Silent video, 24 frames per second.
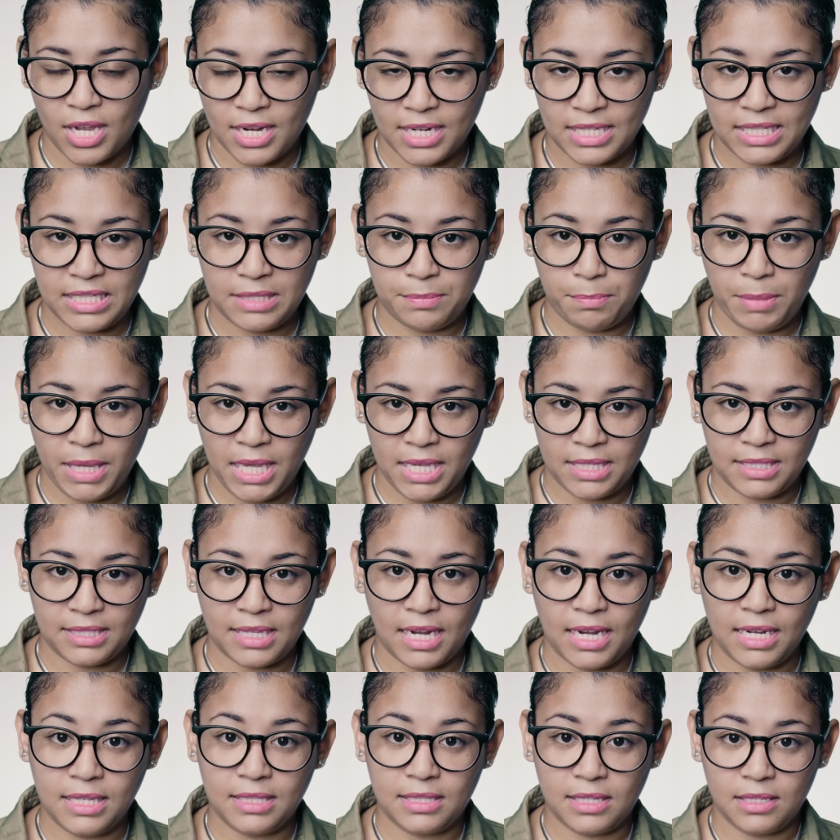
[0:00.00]
and a space
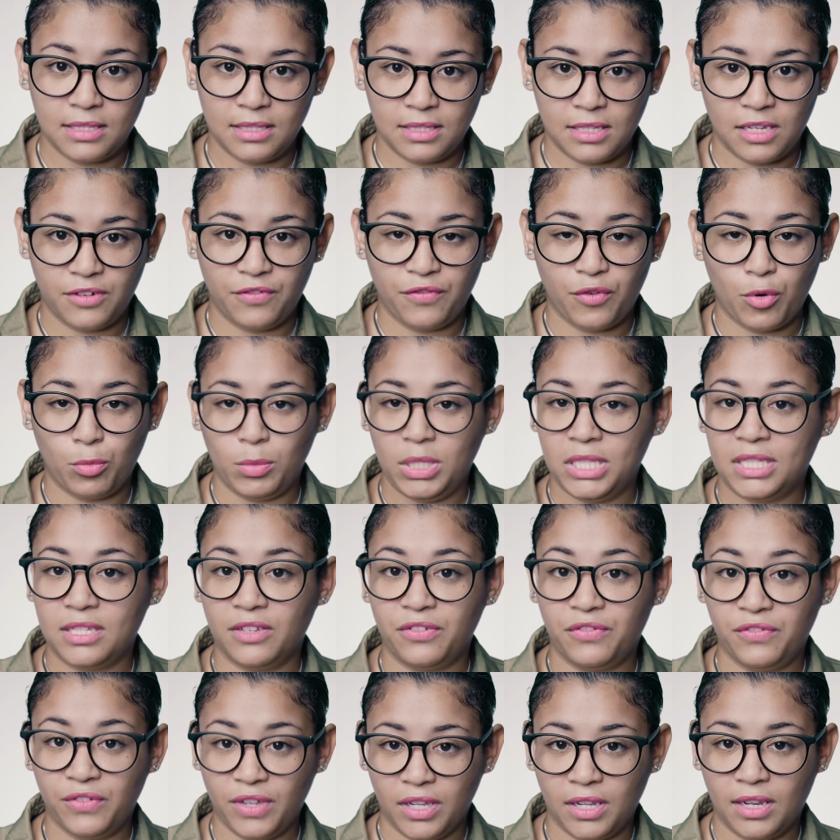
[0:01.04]
that existed for me to
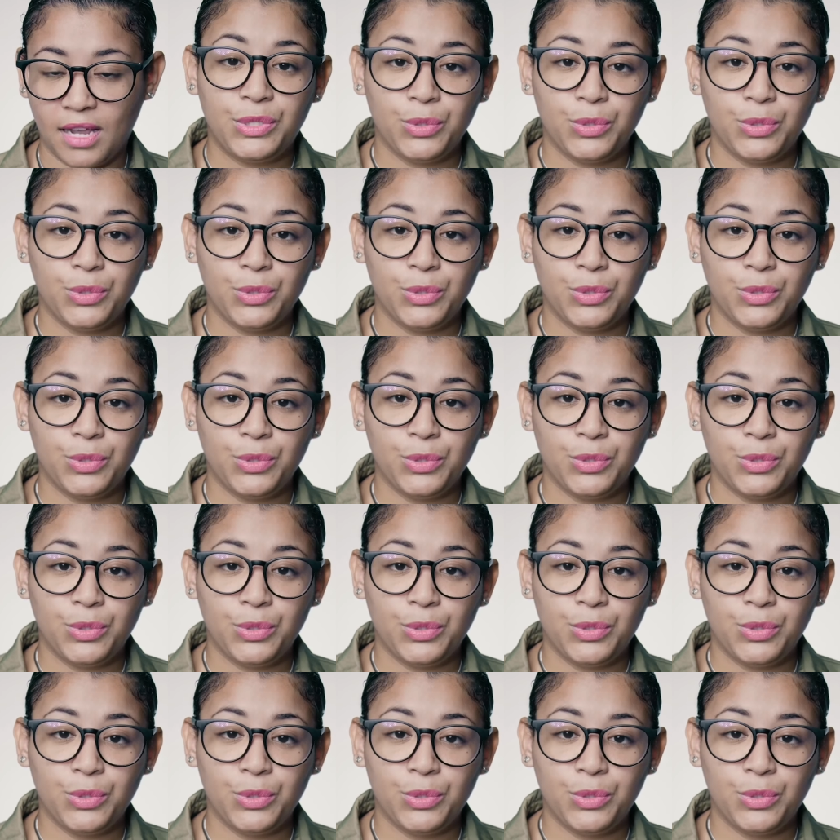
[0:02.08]
fill